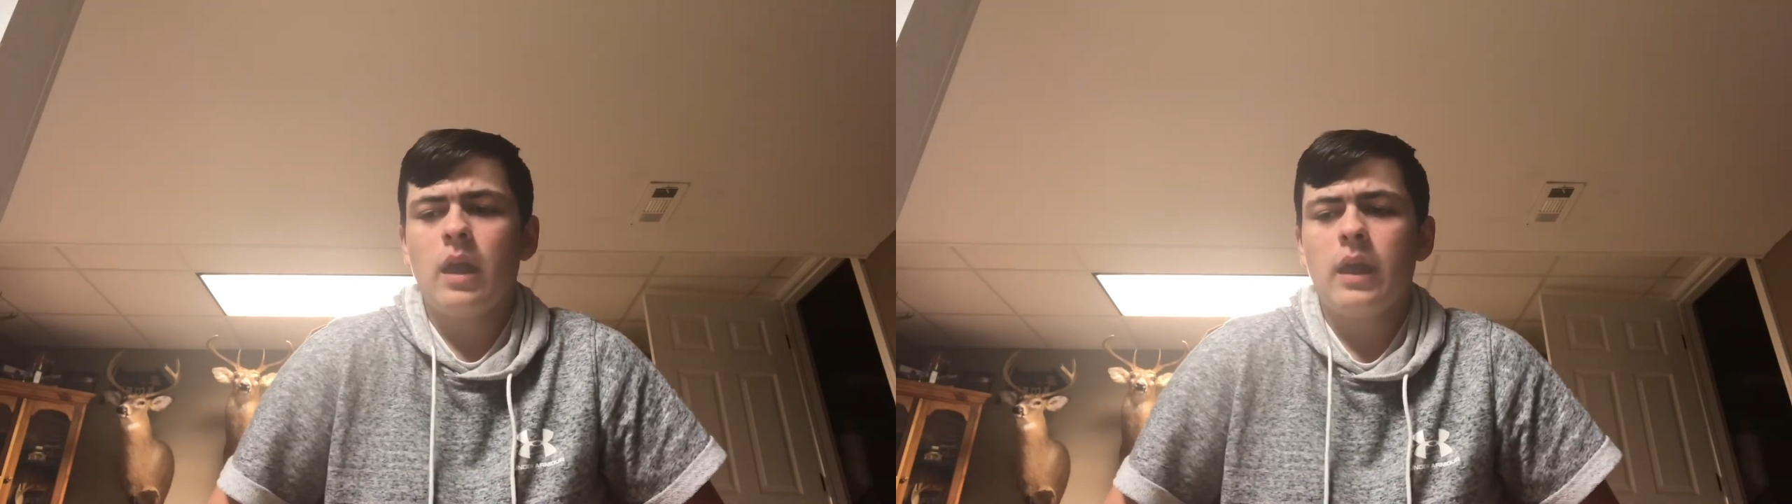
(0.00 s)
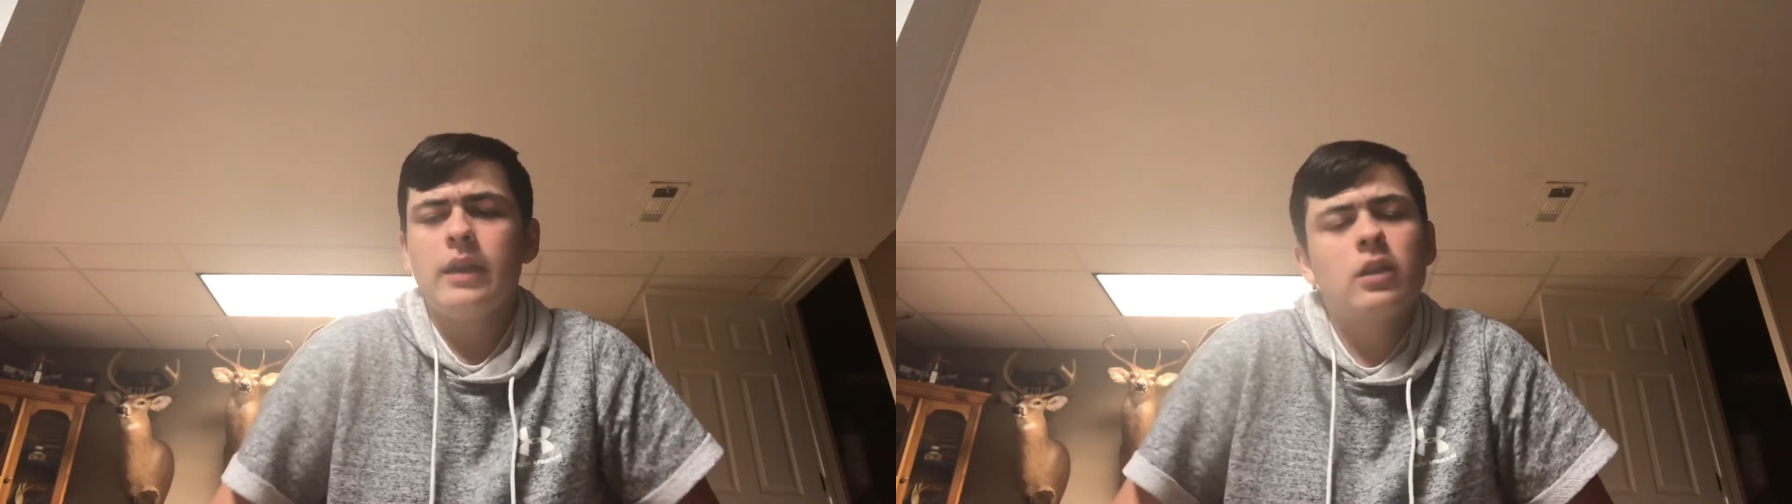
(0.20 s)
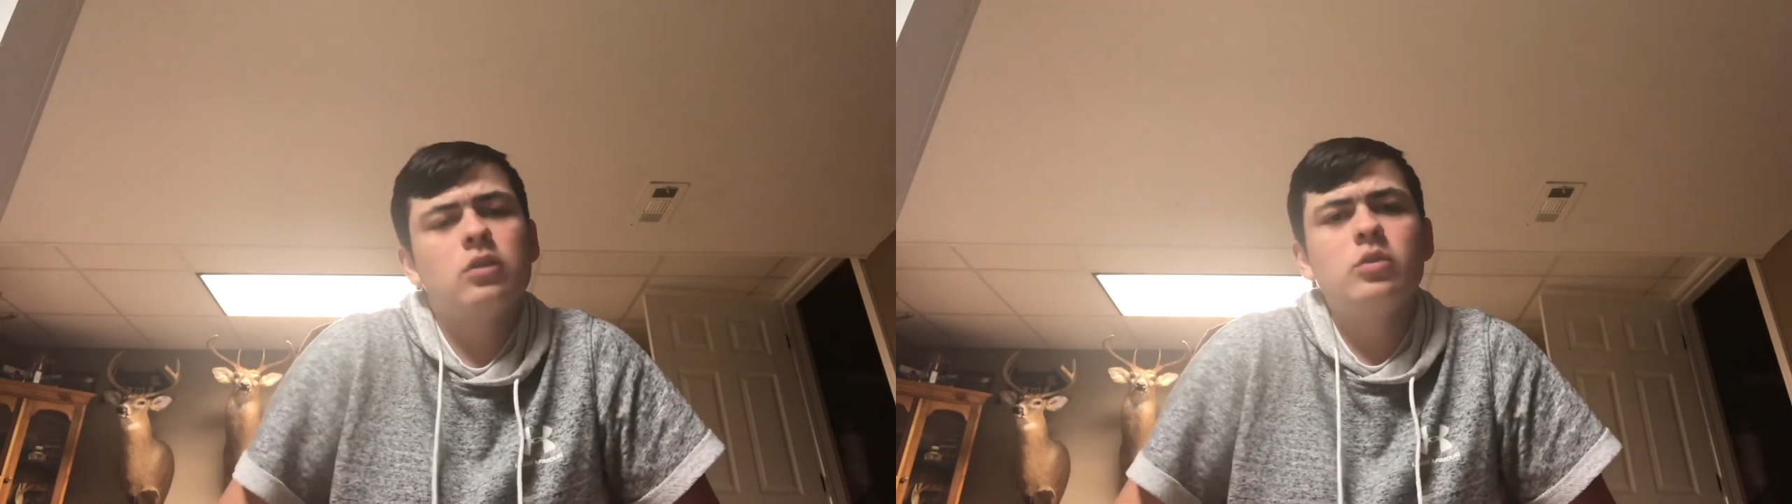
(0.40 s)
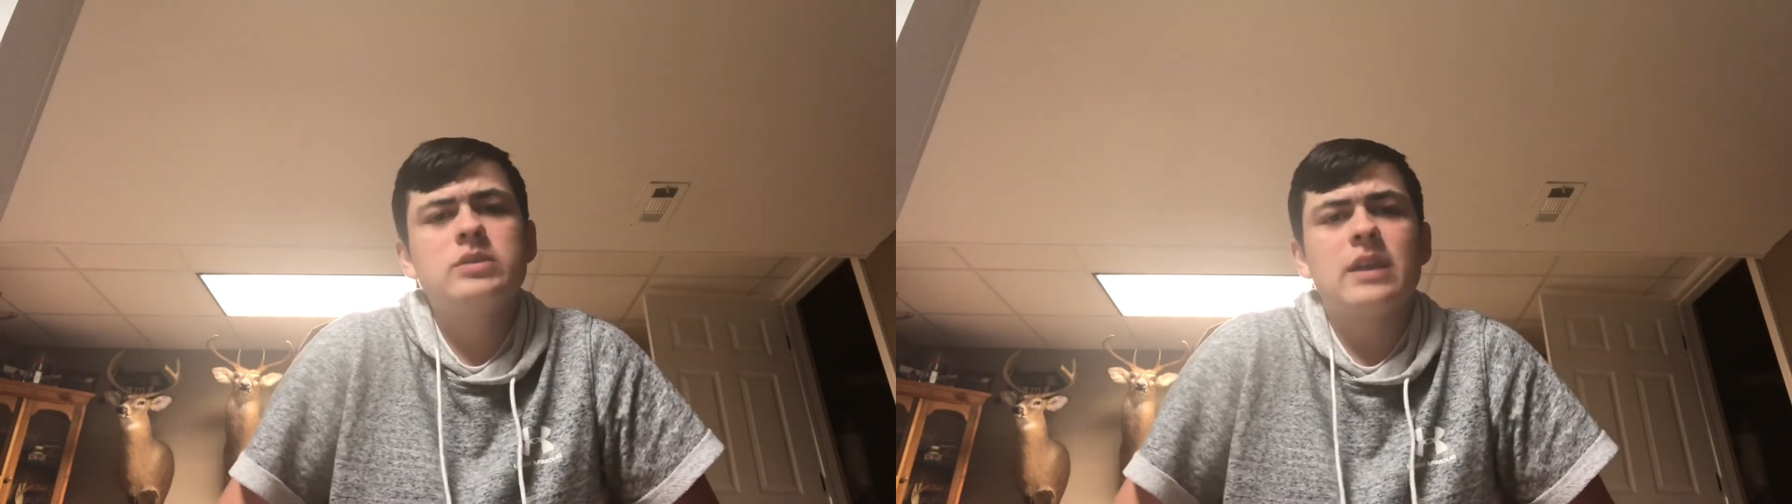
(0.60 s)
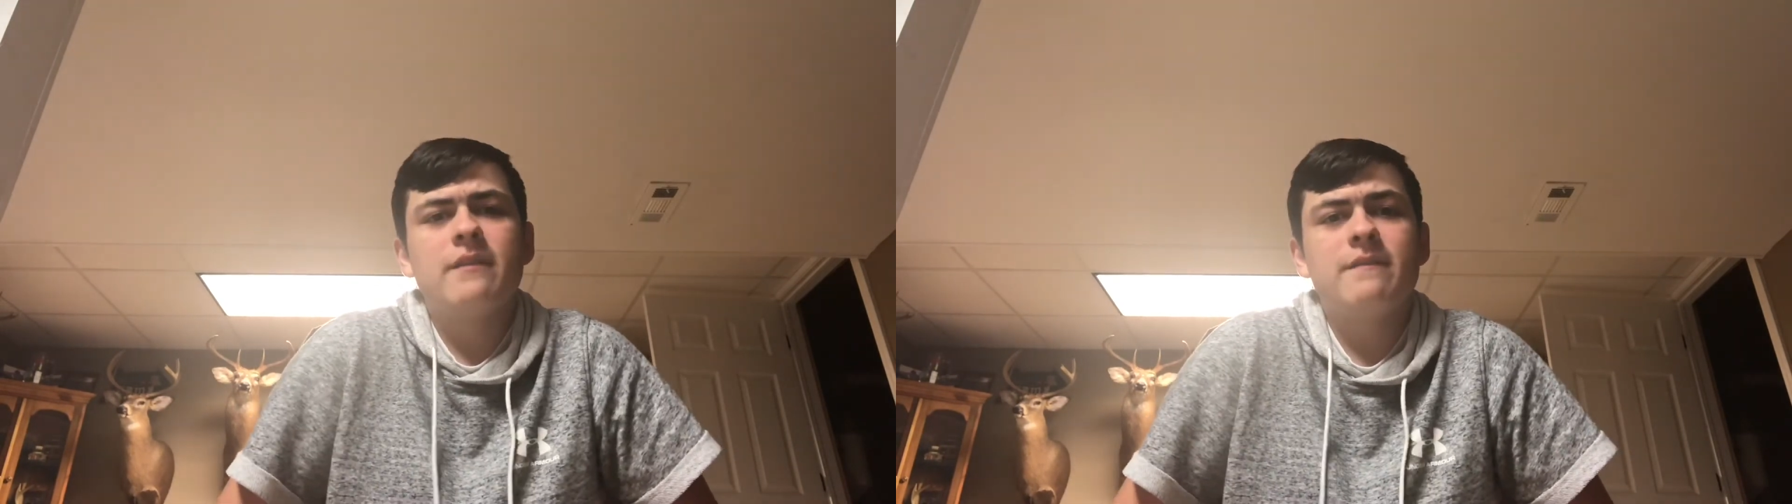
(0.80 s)
and
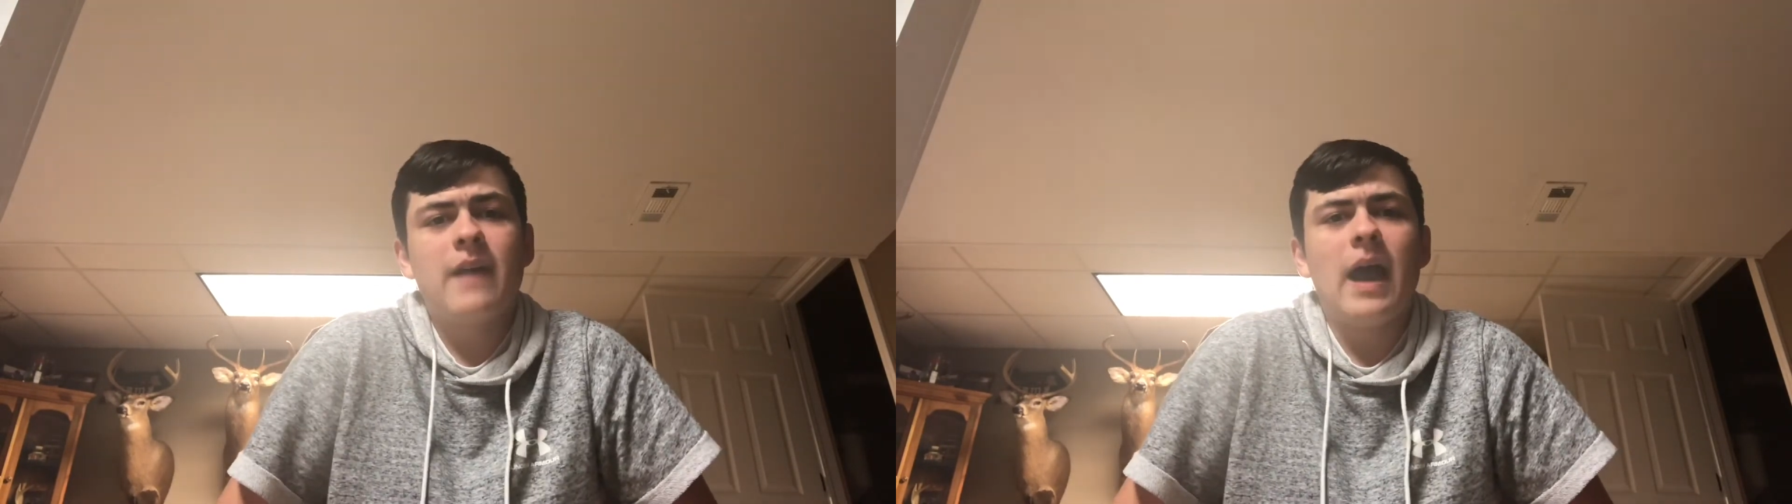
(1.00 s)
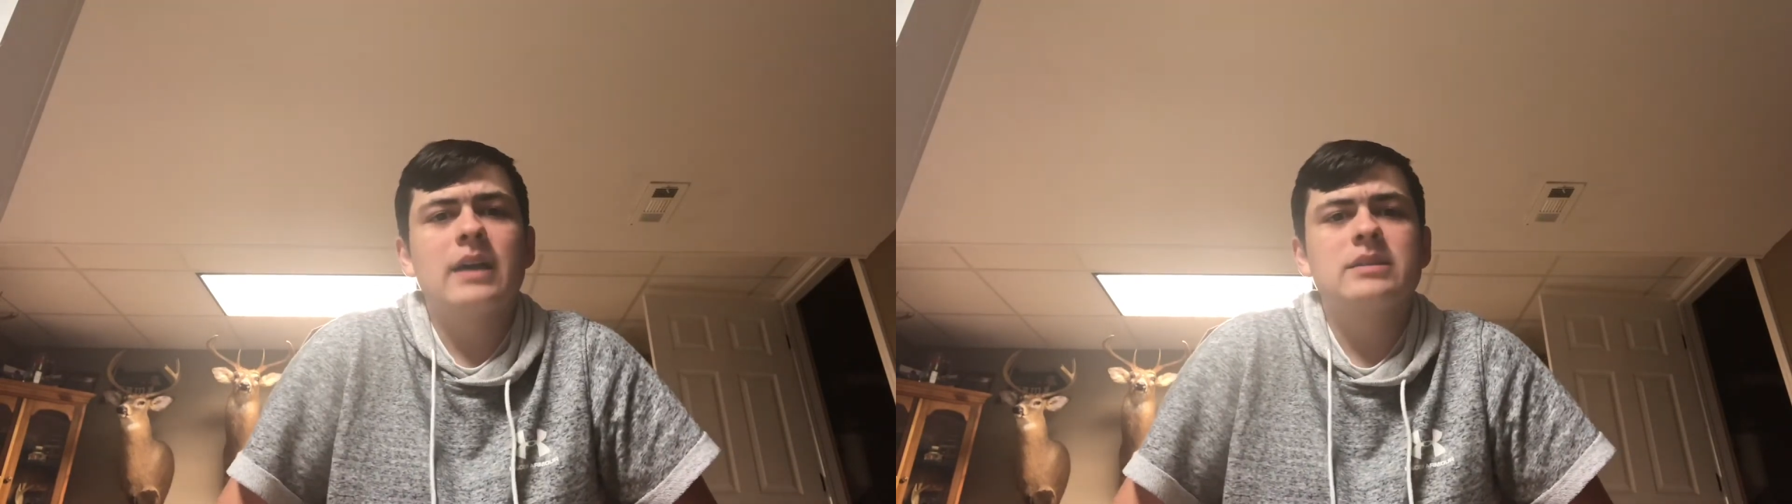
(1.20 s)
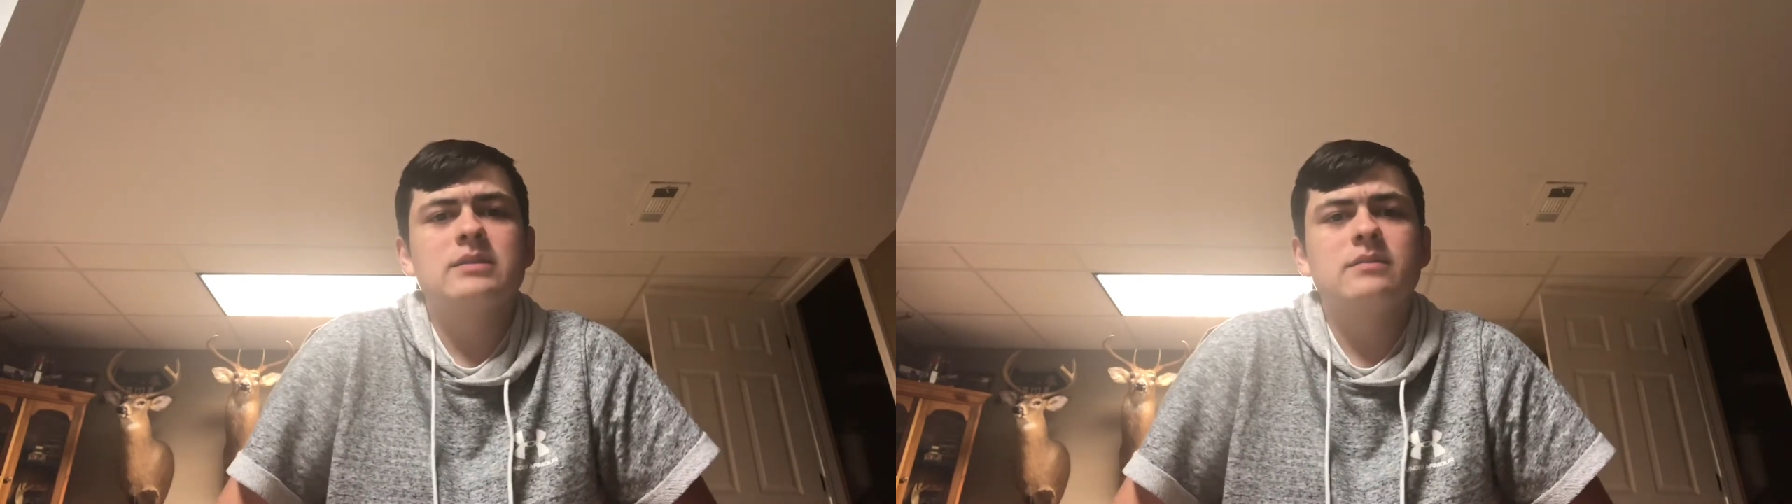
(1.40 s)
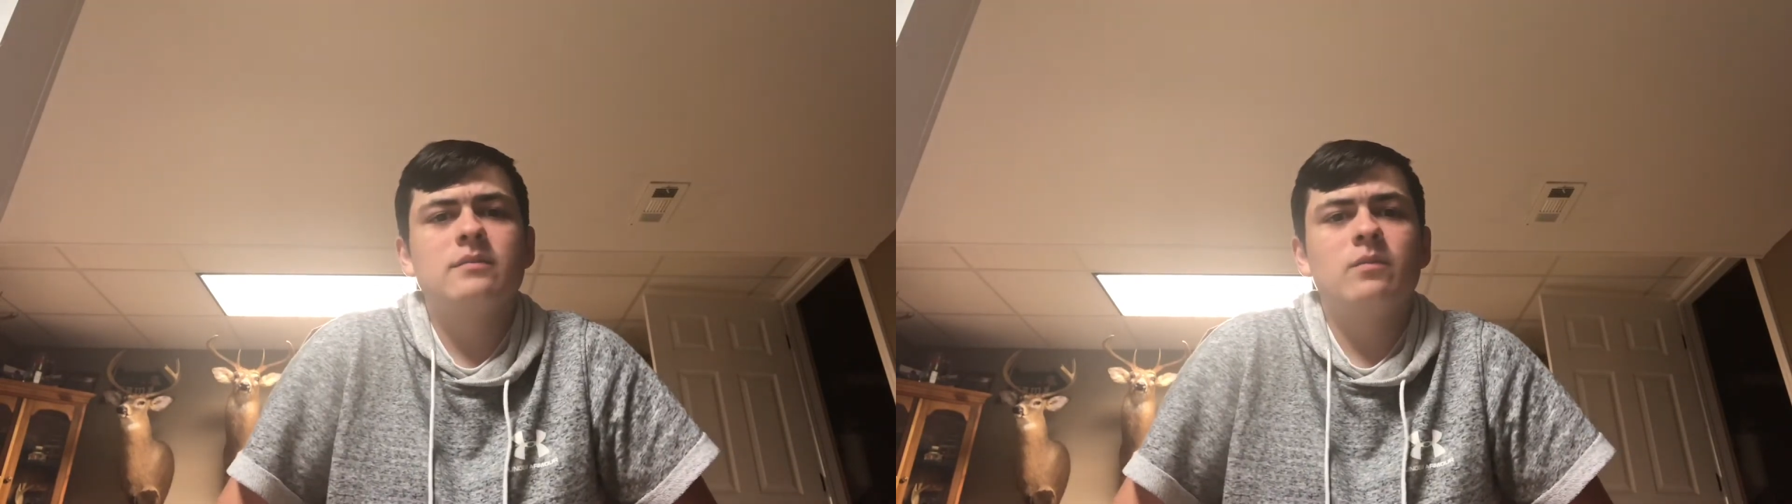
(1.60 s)
includes a vast